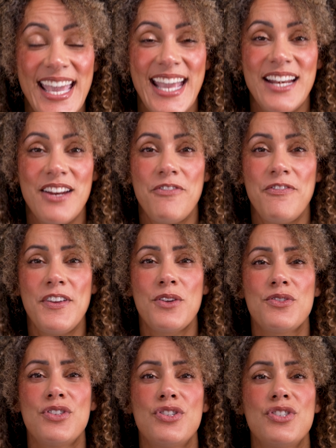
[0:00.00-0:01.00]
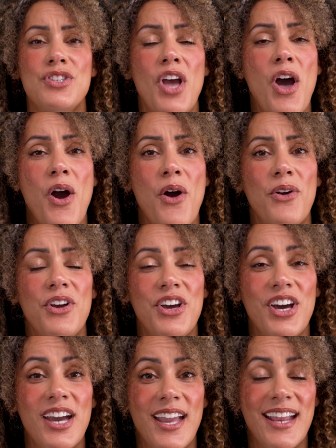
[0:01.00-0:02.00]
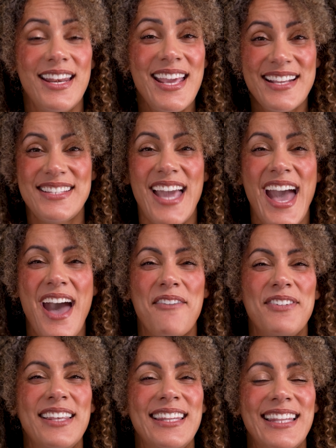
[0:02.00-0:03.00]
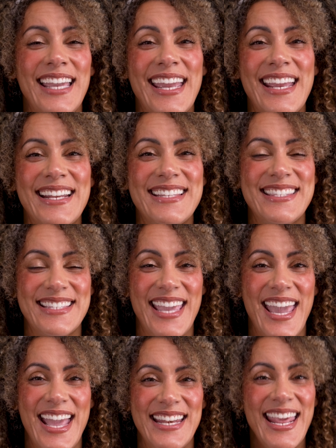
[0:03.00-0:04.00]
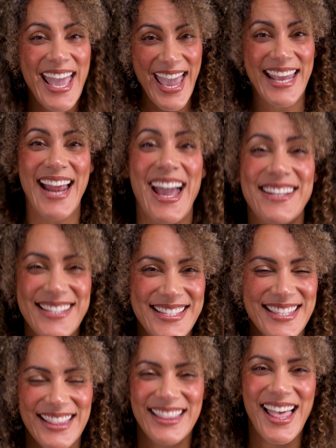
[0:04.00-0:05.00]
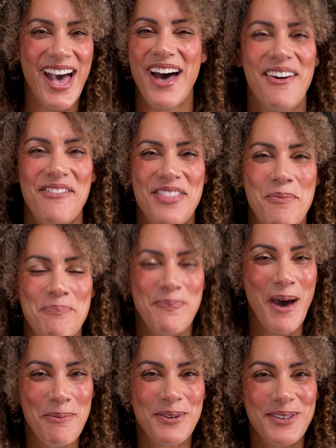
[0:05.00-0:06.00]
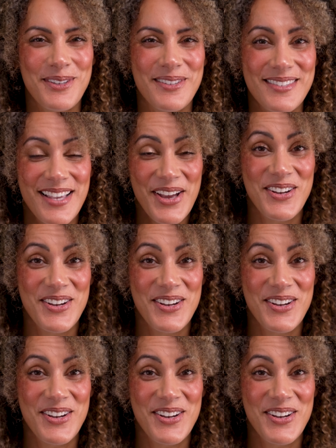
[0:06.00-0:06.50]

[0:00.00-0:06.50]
and it feels so good to have clean skin and I just love the bubbles.